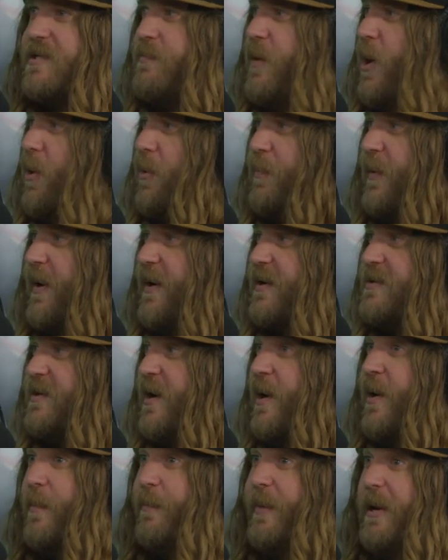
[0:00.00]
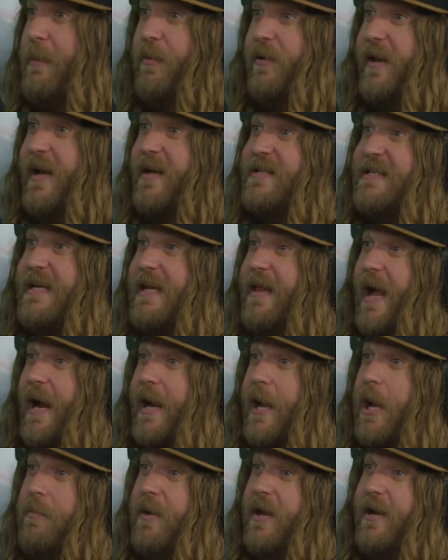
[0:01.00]
smoked because people didn't see
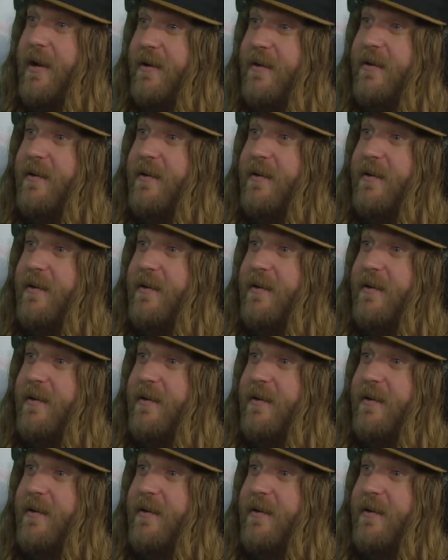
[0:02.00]
that coming.